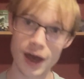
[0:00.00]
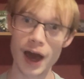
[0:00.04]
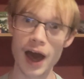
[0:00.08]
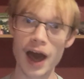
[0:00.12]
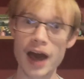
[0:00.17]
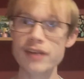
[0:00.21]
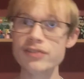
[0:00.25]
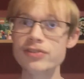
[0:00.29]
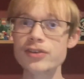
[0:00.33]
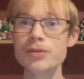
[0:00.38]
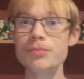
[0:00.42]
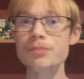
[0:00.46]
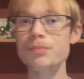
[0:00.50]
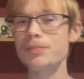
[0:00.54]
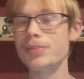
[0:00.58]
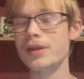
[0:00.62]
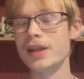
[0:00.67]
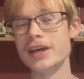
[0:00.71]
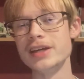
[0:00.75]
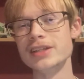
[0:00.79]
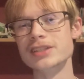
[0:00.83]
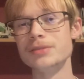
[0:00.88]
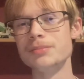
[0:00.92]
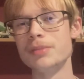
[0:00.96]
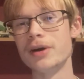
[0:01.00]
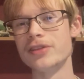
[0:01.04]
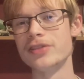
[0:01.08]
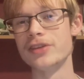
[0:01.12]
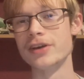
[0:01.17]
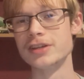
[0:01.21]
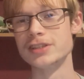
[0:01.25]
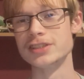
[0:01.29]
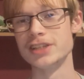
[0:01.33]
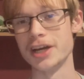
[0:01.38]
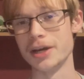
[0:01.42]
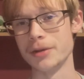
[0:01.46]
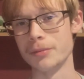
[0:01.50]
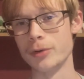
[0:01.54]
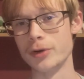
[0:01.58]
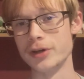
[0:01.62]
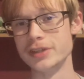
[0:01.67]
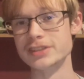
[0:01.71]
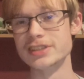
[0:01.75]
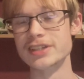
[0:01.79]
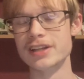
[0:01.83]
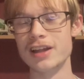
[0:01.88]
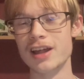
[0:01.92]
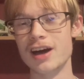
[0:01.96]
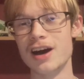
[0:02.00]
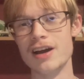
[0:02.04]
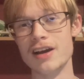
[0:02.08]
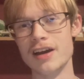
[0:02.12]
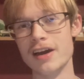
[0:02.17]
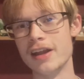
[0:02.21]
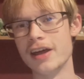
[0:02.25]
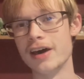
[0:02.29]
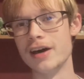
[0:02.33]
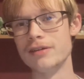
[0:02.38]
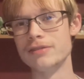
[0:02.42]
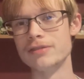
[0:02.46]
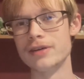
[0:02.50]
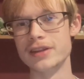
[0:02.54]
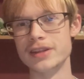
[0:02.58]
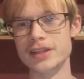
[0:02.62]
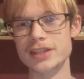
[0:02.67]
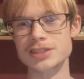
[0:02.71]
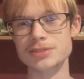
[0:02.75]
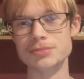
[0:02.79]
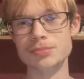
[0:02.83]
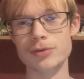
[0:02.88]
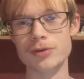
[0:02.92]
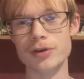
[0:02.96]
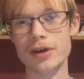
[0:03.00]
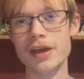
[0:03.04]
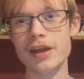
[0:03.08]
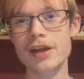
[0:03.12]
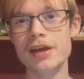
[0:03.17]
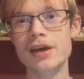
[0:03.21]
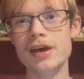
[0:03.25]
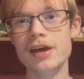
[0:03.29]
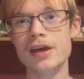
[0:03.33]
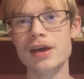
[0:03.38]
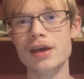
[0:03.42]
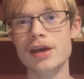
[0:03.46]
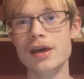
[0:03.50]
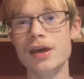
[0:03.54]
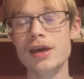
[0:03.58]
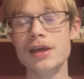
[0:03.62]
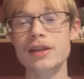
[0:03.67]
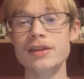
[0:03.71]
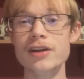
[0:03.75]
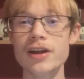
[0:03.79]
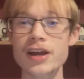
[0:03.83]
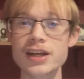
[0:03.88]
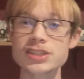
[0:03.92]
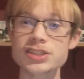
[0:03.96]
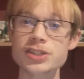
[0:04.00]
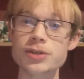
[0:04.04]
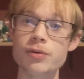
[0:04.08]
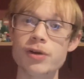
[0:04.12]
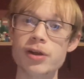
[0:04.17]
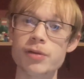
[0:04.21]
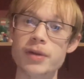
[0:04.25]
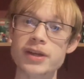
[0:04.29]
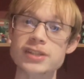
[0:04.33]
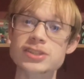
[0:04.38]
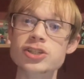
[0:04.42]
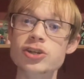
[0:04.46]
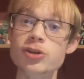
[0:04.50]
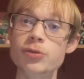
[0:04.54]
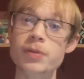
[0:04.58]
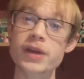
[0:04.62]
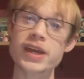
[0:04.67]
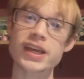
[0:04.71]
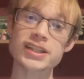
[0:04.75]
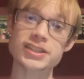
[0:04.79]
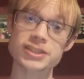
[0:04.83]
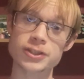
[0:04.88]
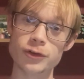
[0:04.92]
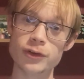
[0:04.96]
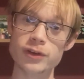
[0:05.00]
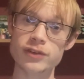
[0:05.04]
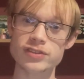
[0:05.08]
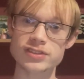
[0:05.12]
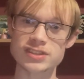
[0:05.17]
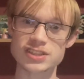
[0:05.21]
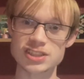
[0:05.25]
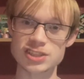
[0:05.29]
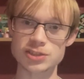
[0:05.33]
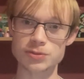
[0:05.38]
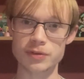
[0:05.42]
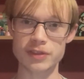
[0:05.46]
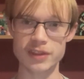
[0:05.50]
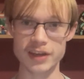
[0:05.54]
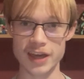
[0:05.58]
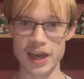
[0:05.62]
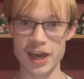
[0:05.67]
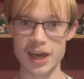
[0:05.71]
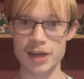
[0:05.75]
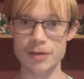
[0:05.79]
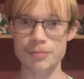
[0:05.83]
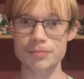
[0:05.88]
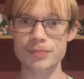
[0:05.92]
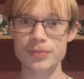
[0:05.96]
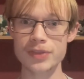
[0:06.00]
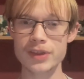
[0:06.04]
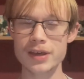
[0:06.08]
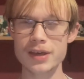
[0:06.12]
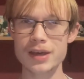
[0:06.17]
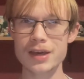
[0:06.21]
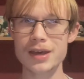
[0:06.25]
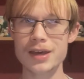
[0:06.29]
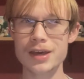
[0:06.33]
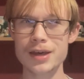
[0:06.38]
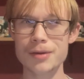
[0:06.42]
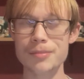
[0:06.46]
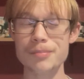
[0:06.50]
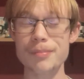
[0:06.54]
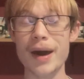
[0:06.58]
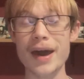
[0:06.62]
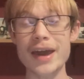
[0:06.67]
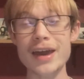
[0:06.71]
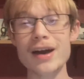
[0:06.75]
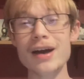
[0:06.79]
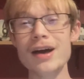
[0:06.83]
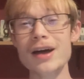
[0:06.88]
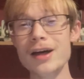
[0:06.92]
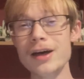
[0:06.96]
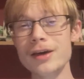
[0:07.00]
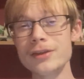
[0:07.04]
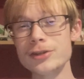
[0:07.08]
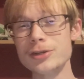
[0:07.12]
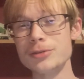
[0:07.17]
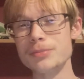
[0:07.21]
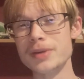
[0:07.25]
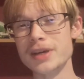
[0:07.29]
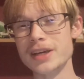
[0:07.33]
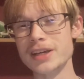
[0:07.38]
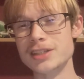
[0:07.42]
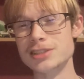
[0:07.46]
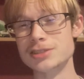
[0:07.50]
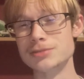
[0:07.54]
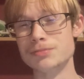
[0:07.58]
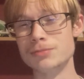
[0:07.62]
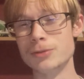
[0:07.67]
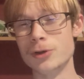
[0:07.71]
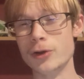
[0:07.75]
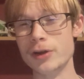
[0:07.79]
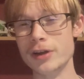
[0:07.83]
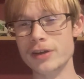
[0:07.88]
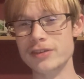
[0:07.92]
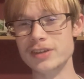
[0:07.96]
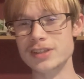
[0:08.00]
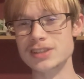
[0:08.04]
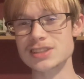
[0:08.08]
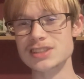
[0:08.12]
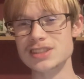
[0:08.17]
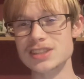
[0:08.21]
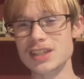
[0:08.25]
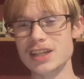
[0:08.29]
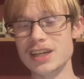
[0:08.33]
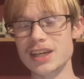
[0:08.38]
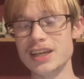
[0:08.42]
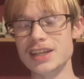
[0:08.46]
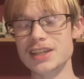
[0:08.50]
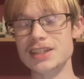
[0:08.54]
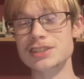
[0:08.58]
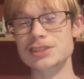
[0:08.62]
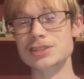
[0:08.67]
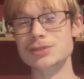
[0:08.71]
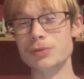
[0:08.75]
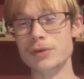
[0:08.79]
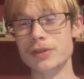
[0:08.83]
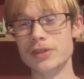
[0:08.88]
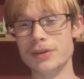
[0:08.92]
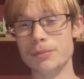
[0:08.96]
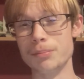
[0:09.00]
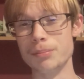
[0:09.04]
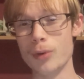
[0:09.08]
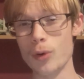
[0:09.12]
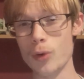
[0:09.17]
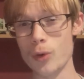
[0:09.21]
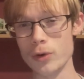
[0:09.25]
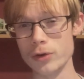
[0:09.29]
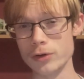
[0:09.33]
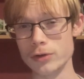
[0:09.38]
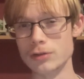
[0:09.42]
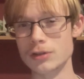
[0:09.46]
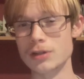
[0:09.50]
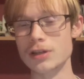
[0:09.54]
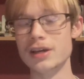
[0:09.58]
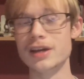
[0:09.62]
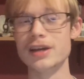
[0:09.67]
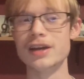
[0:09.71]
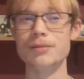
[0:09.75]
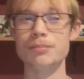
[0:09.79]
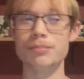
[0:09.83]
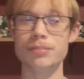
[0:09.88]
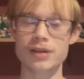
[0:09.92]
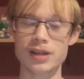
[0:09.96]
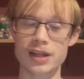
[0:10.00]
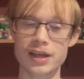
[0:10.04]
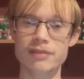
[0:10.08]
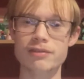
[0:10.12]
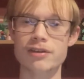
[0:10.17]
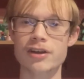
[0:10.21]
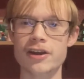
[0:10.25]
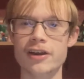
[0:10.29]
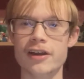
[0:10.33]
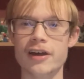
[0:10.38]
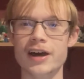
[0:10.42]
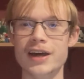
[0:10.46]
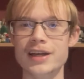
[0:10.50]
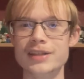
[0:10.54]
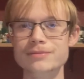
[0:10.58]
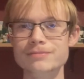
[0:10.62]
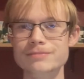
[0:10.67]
I've complained about the checkpoints long enough at this point. They're actually one of my two biggest grievances with the game. My other biggest grievance is with the portal, believe it or not.